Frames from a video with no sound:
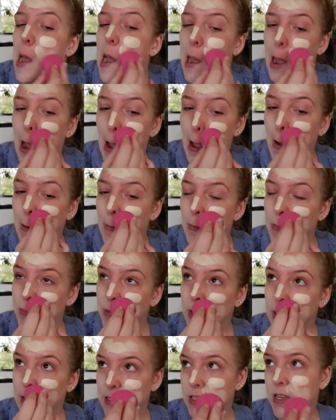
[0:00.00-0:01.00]

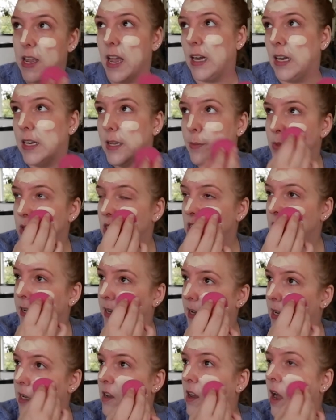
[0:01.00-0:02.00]
Um, so yeah,
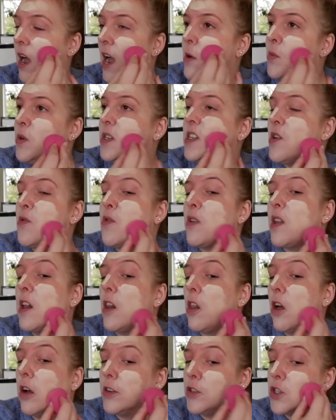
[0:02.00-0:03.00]
lipstick, I would definitely
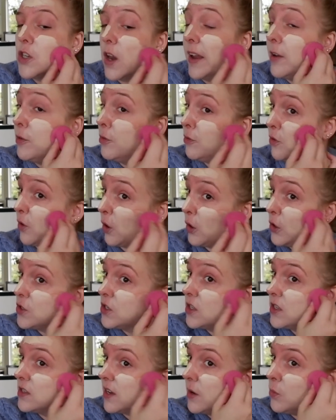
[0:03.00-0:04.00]
launch like
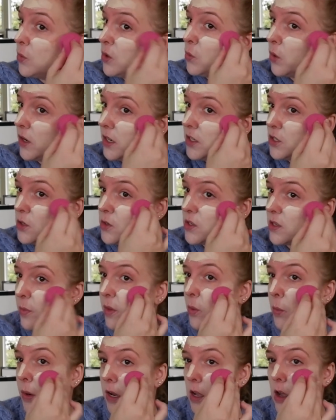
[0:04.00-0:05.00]
first because I would want to do
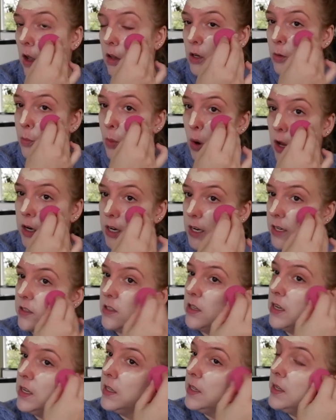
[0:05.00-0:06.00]
something with a color
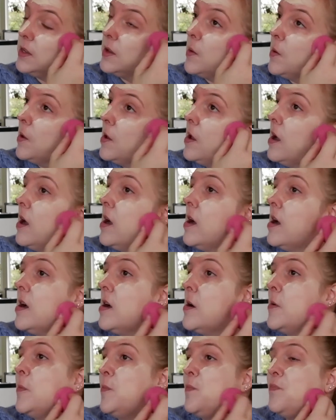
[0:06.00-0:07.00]
product.
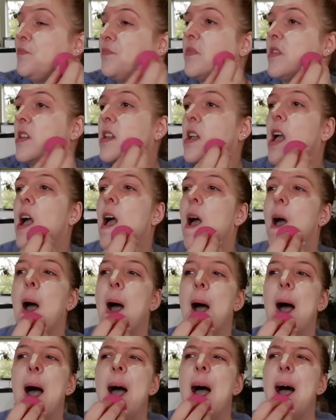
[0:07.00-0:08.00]
Um,
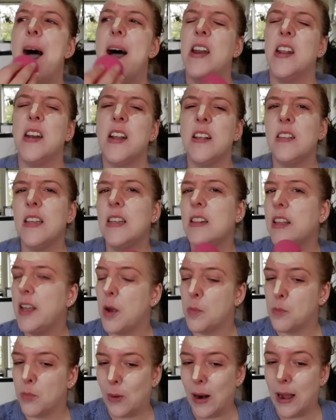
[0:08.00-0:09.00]
and then I think like
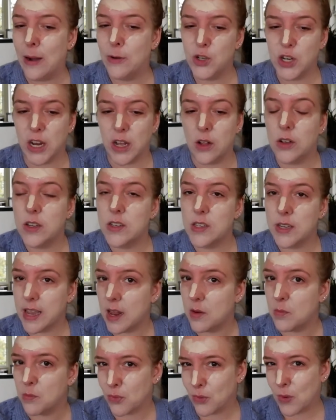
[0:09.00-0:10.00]
a brow gel, because
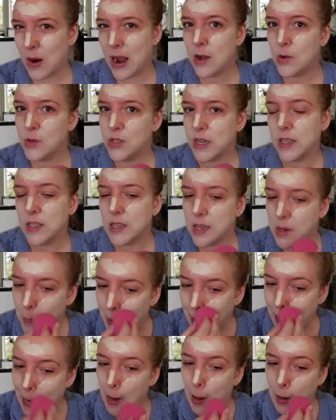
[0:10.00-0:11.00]
again, brows I think
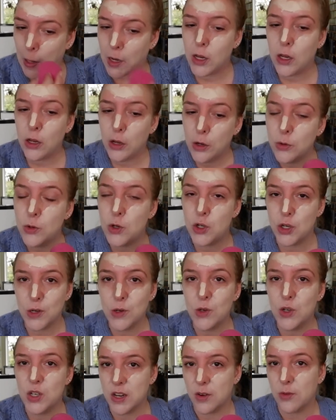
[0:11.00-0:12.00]
make a huge,
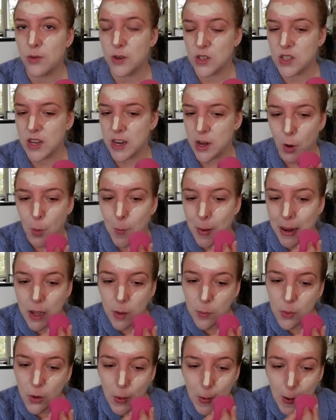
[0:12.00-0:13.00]
huge difference in your
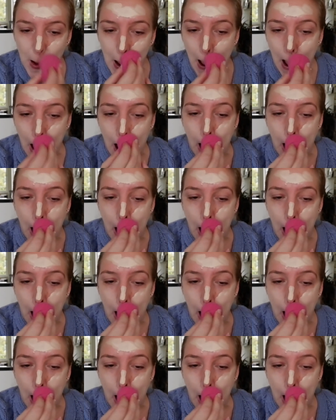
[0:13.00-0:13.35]
makeup look.